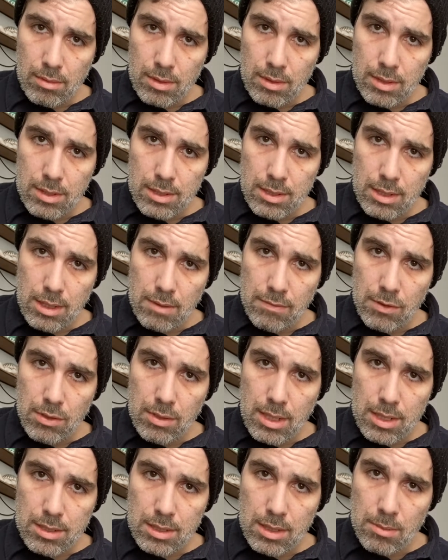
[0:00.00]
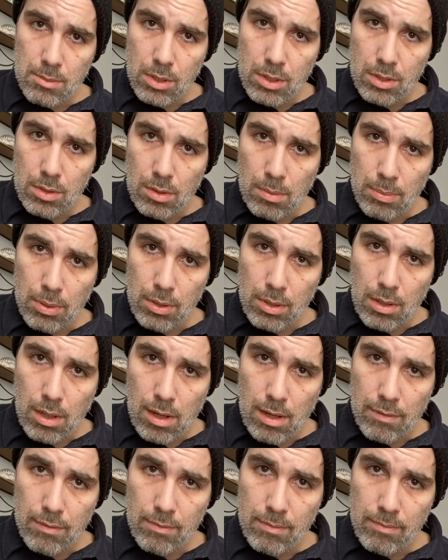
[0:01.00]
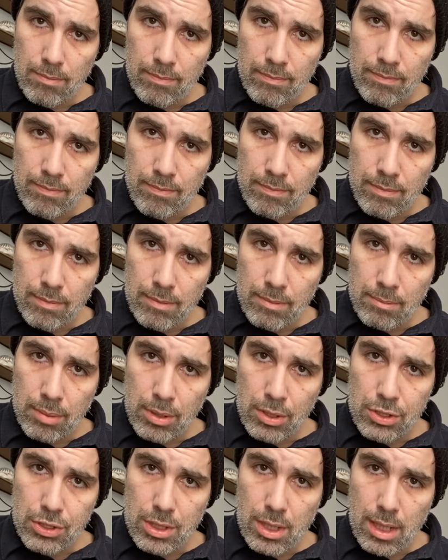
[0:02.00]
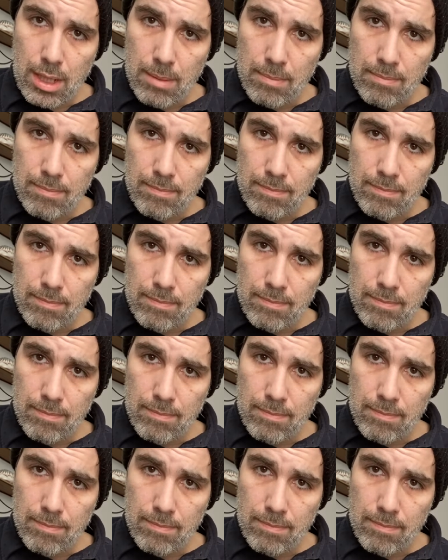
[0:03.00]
See if next time you can do a pull-off, push up.